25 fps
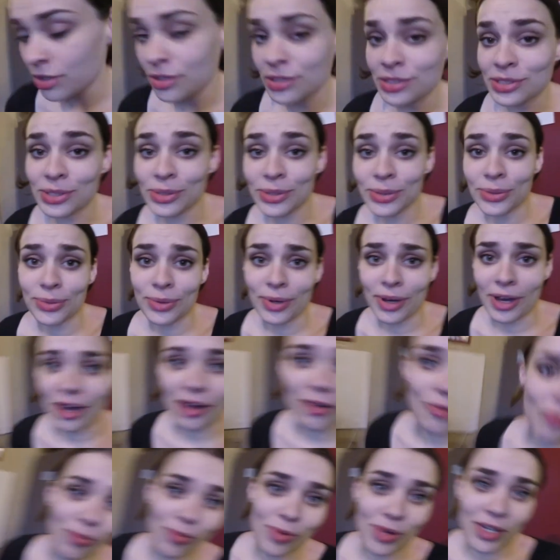So,
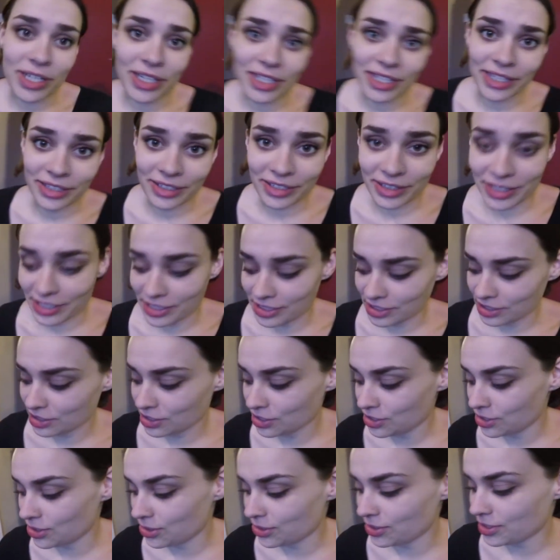one of the other things
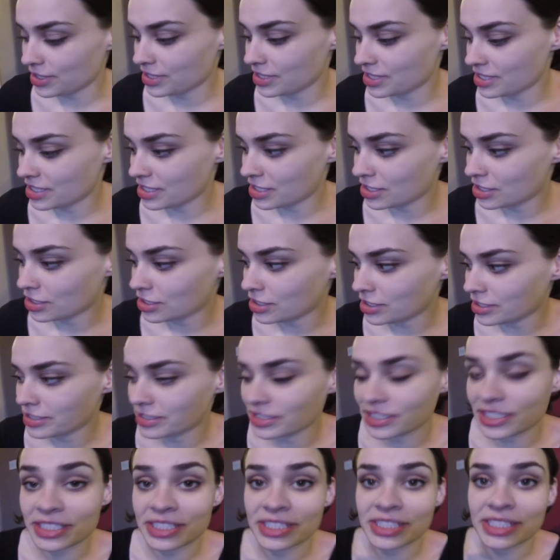to do in Dunedin
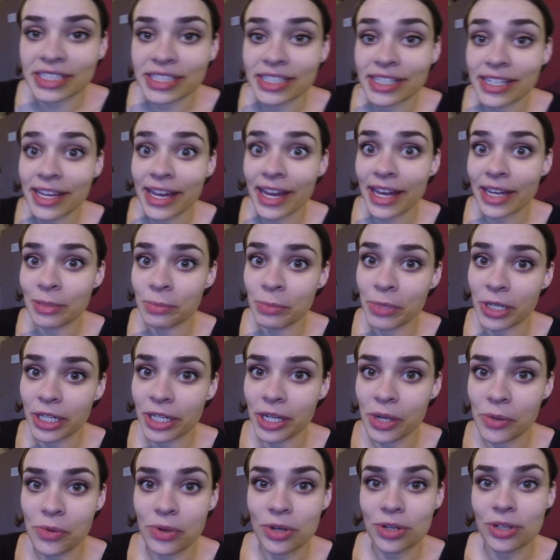is to see
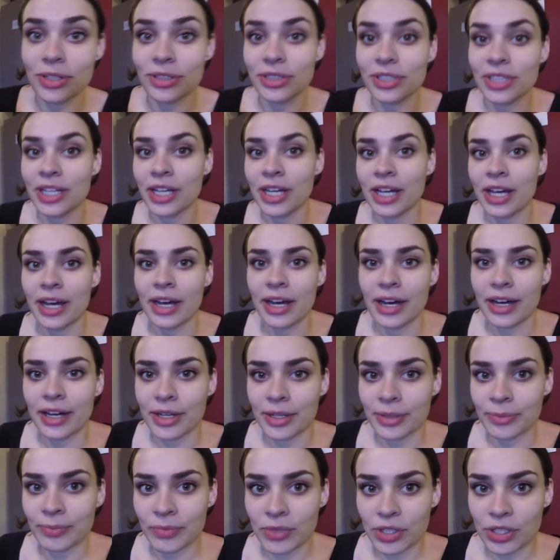Cadbury World.
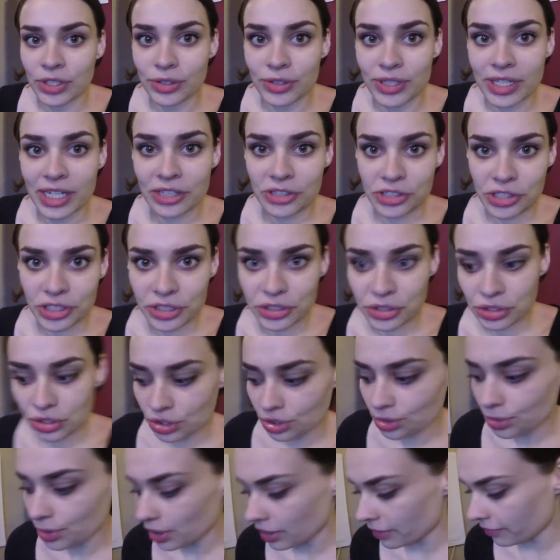You can actually
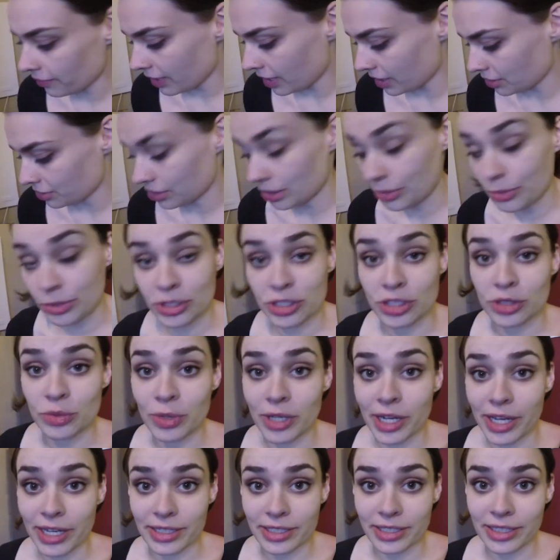tour the factory, which is
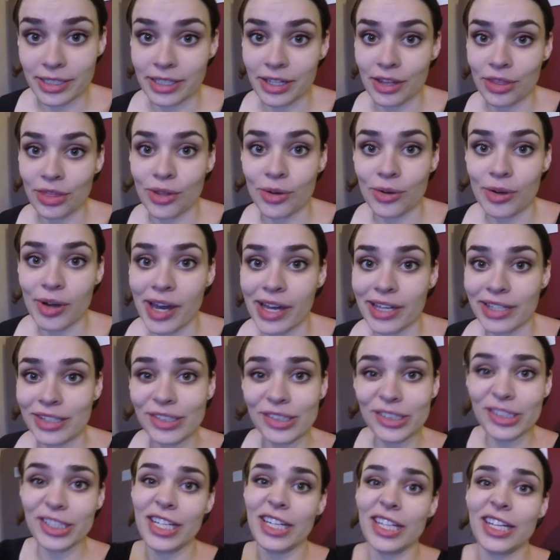what I did, though I
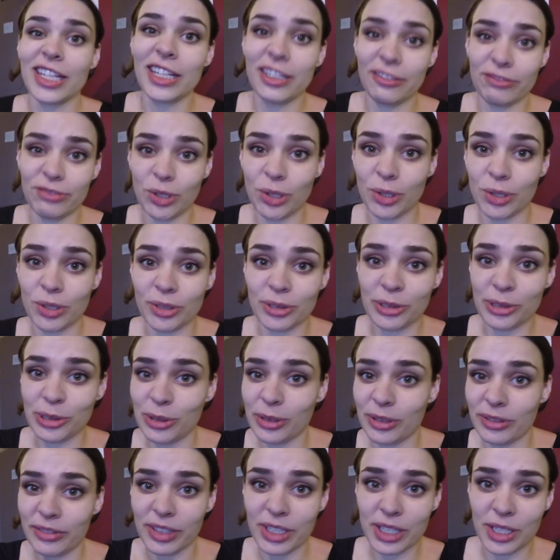couldn't take any photos
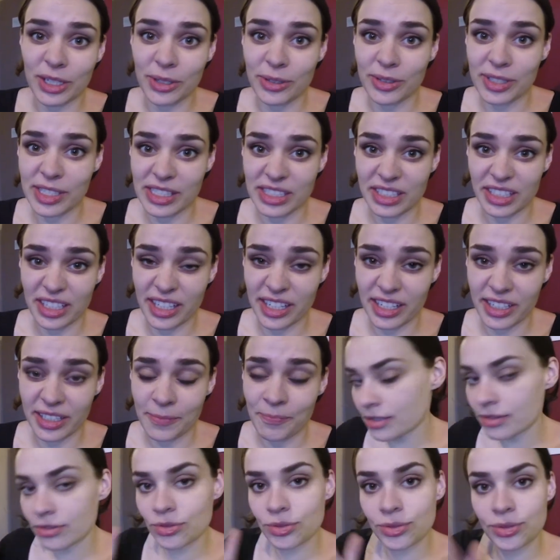or video inside.
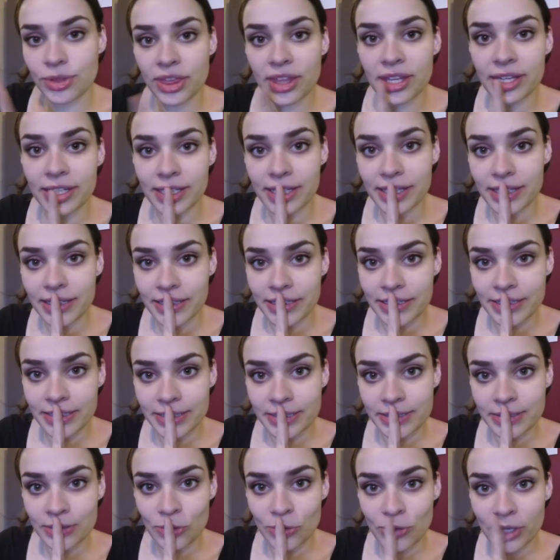The thing
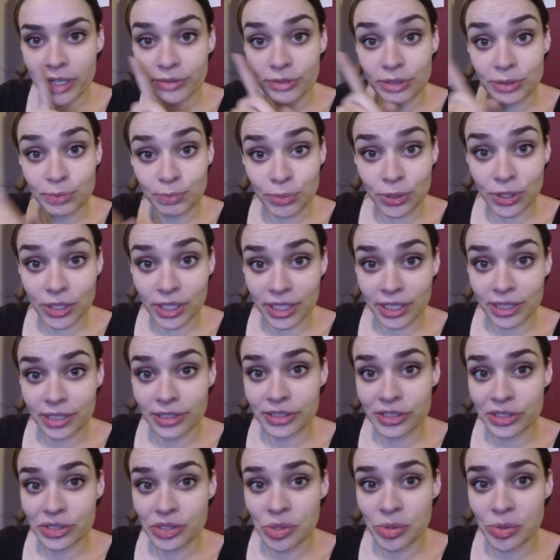is, when I was booking
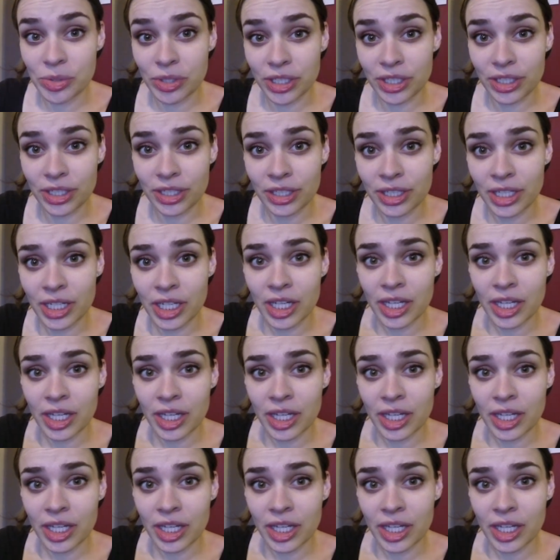this tour,